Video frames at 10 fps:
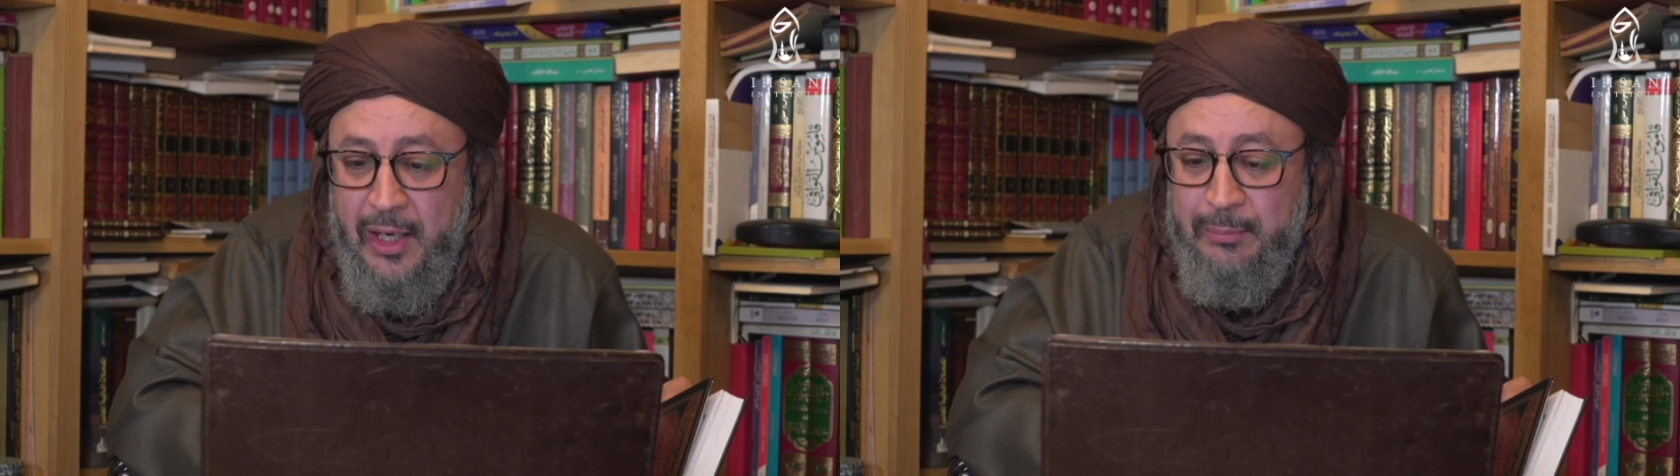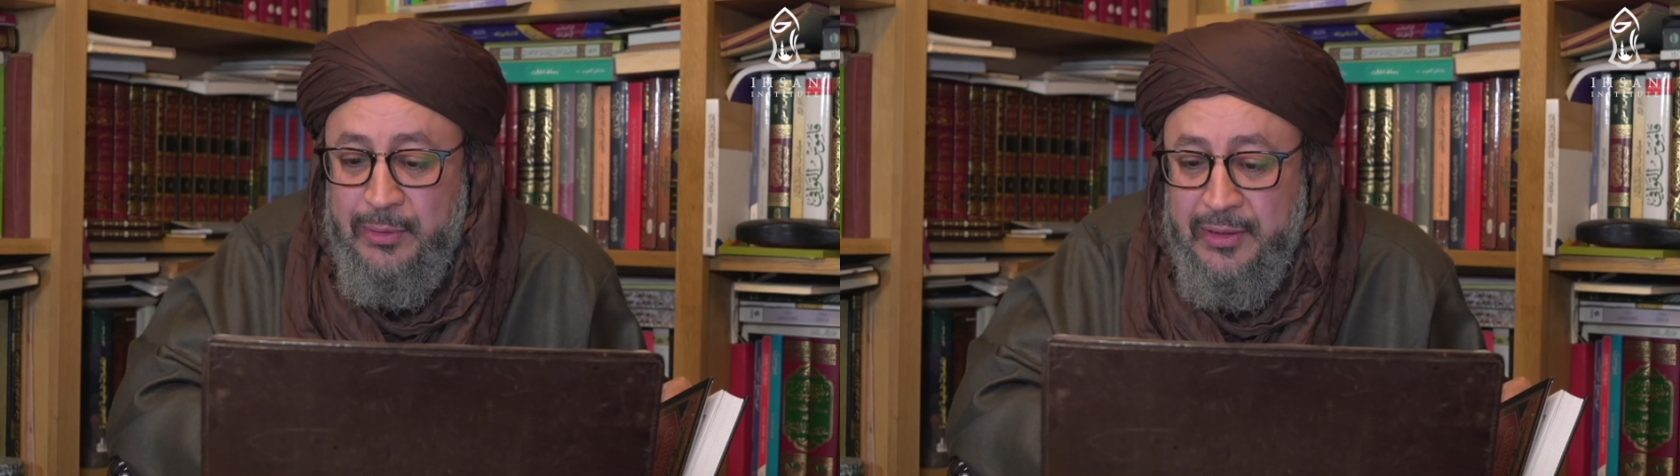
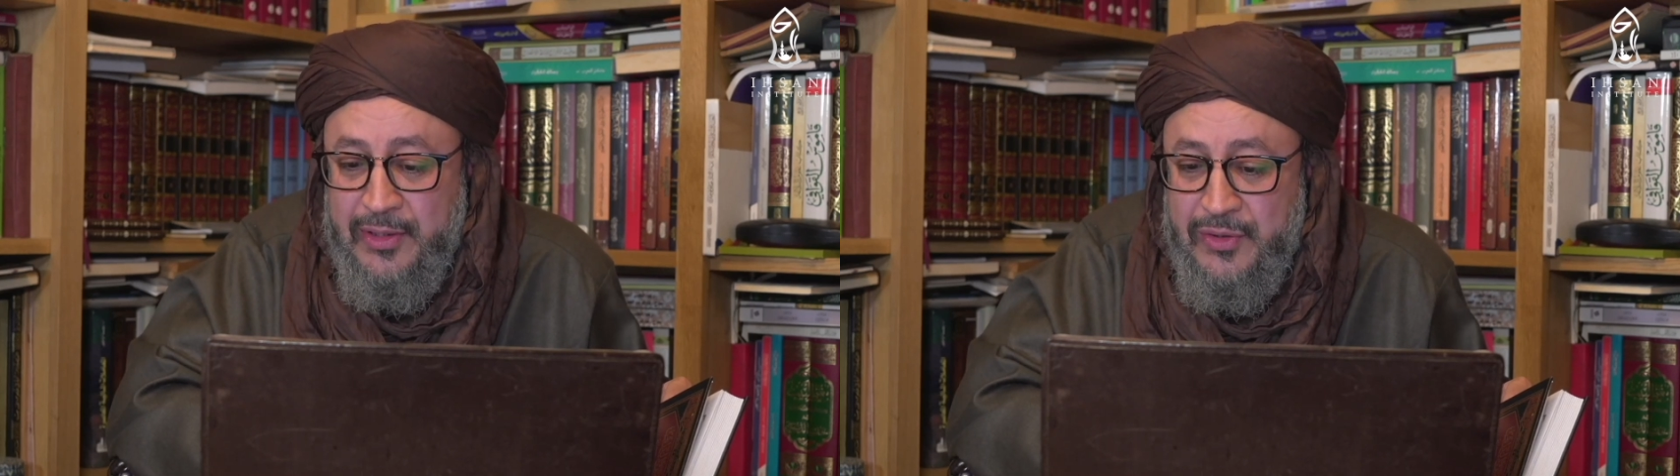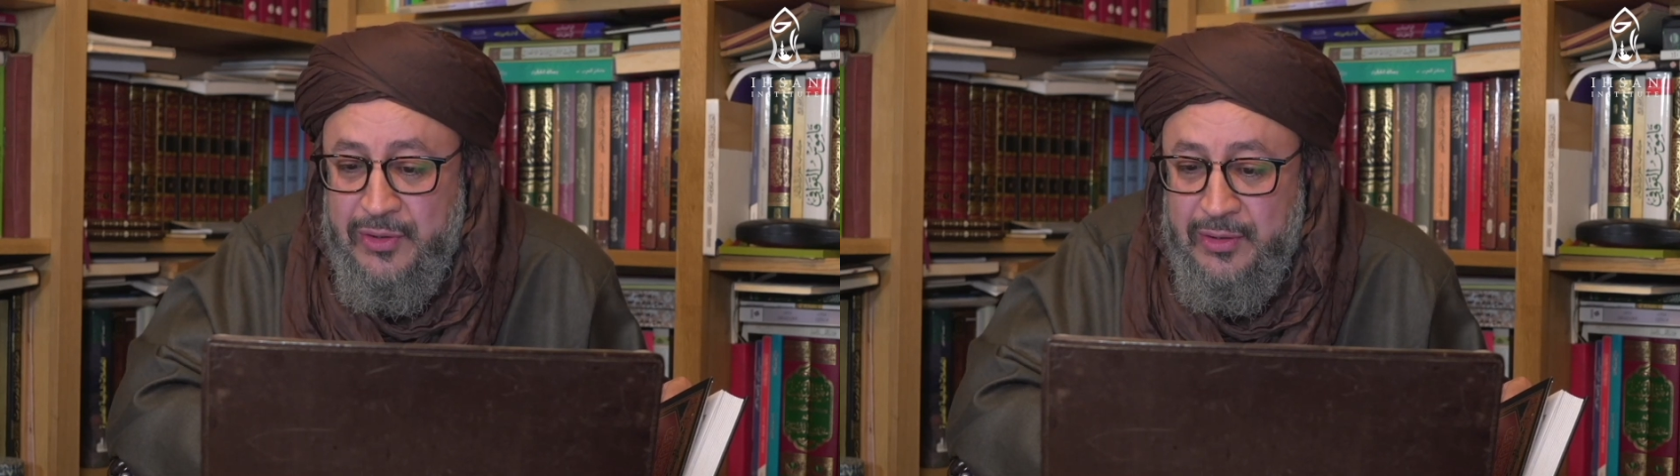
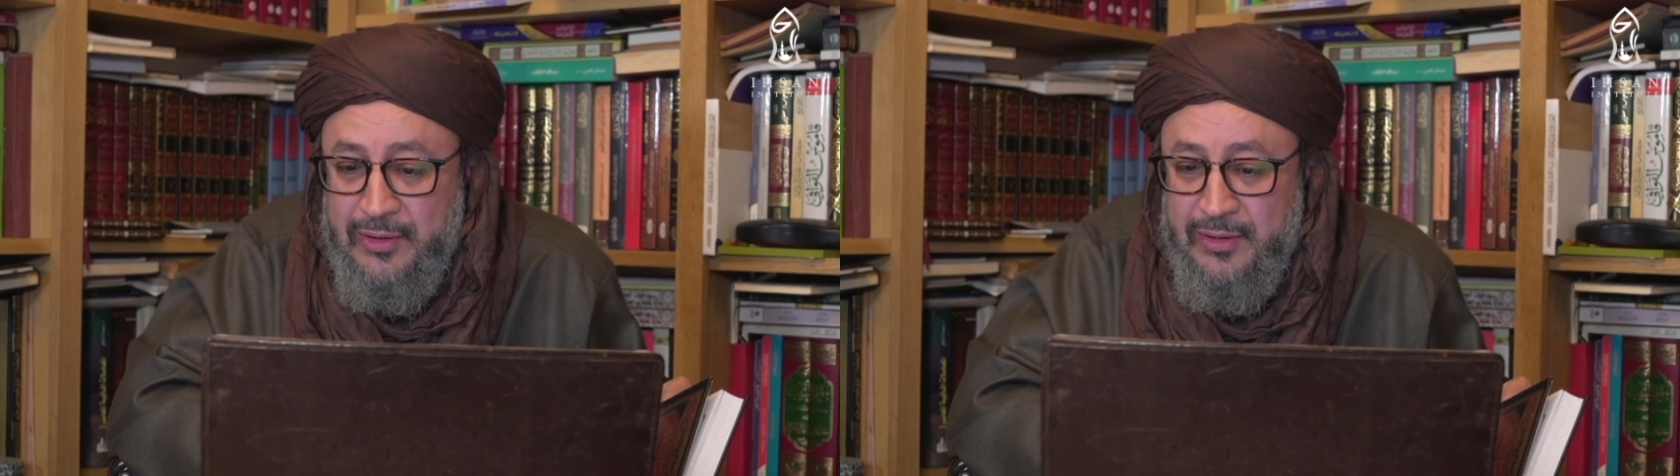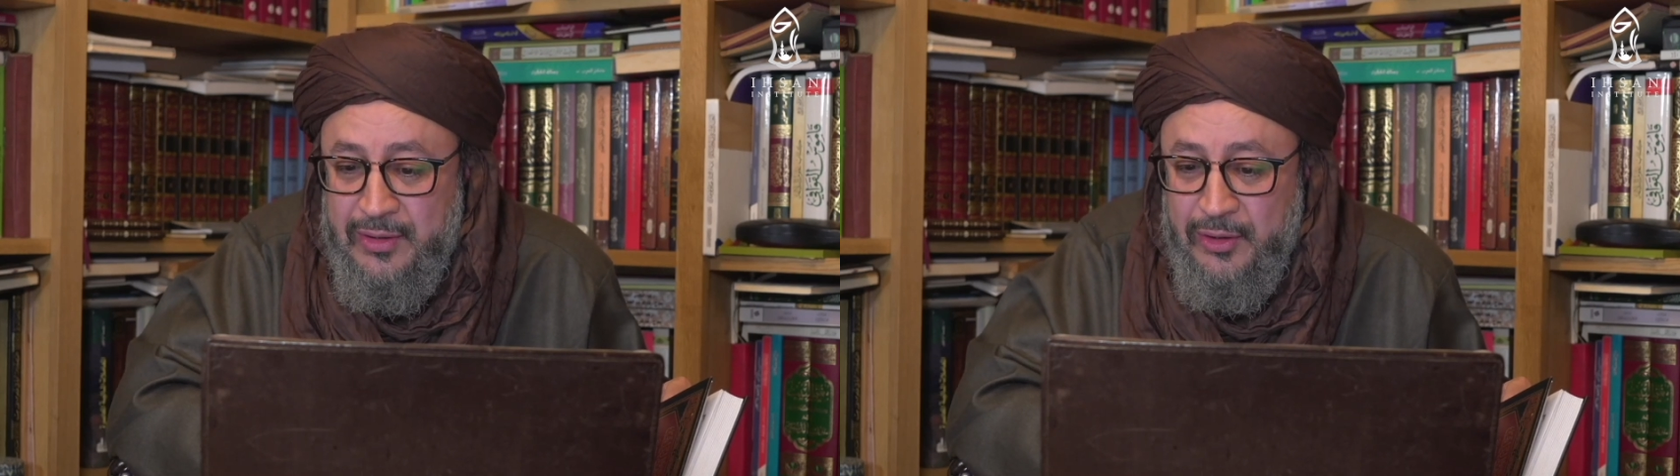humbleness,
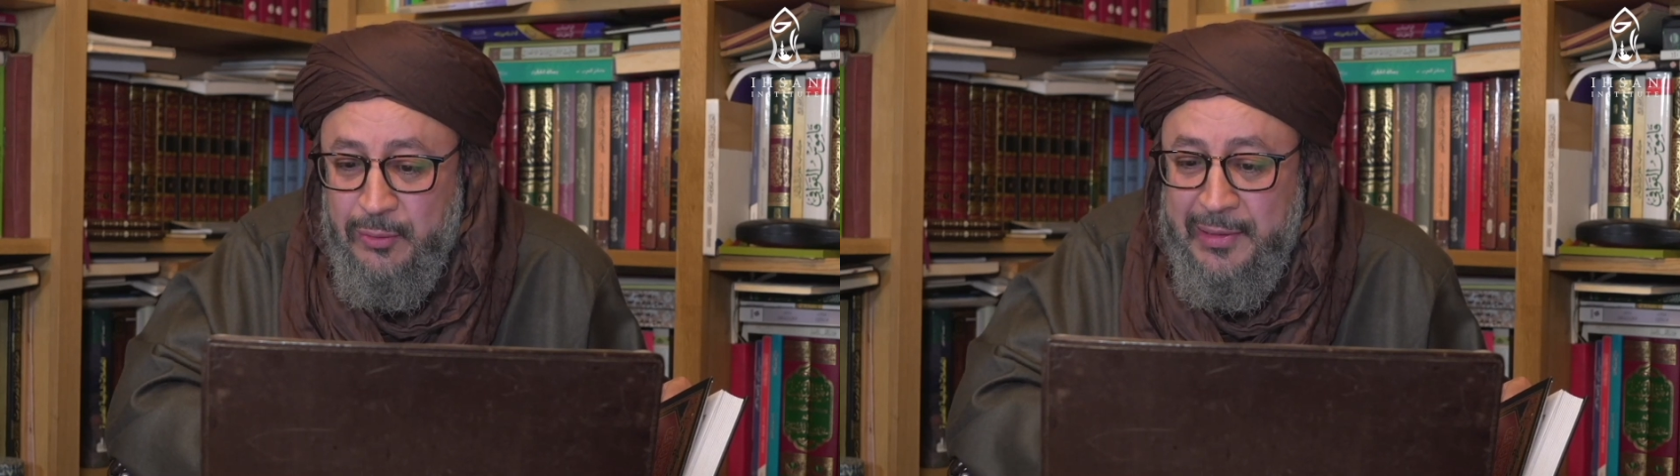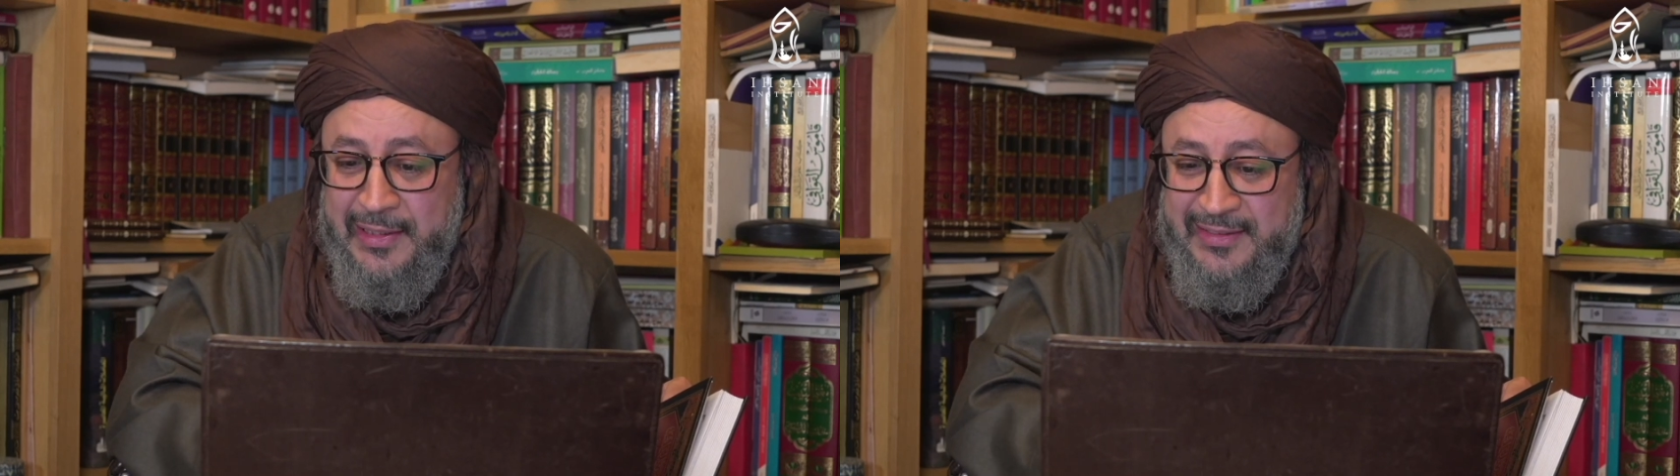
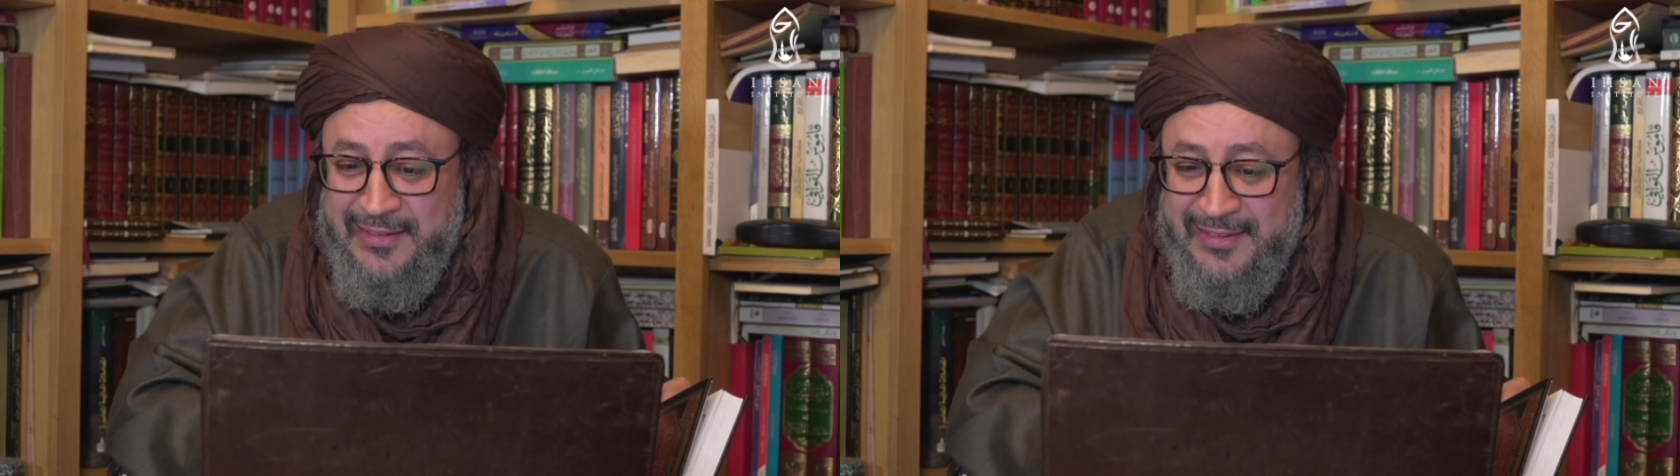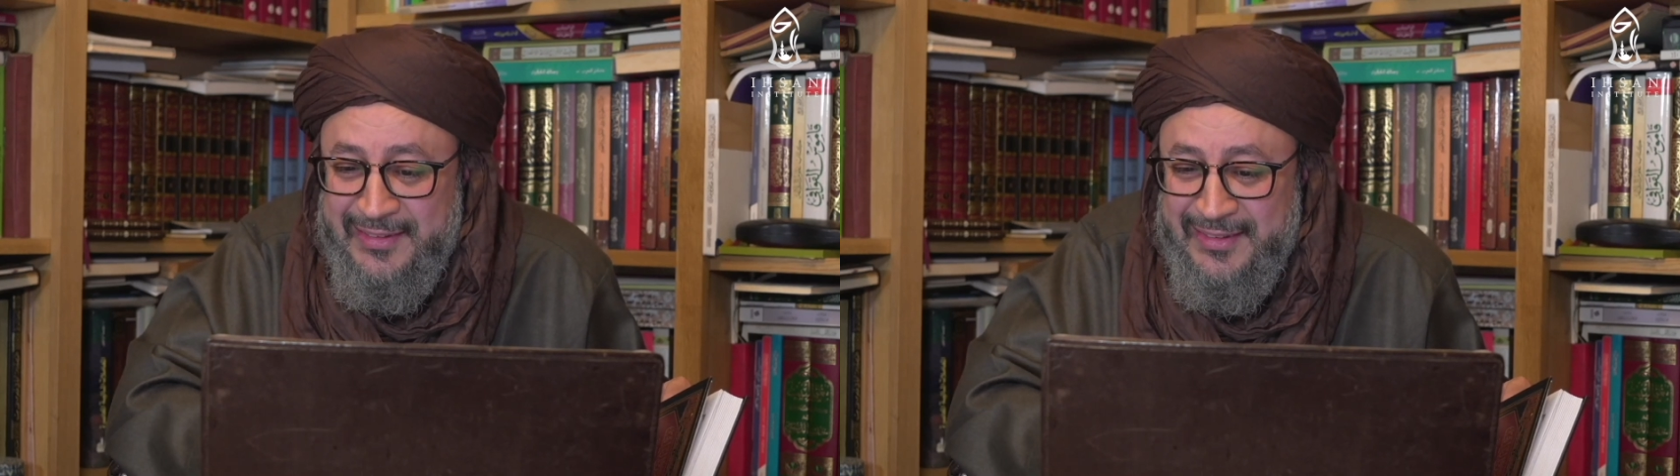
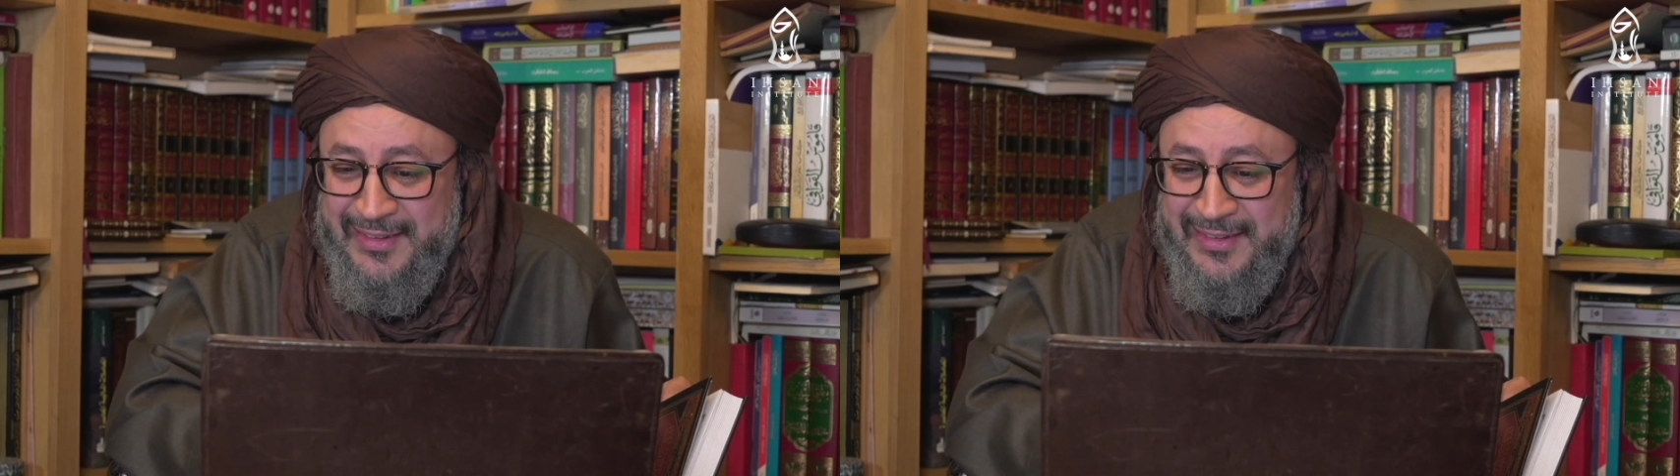humility.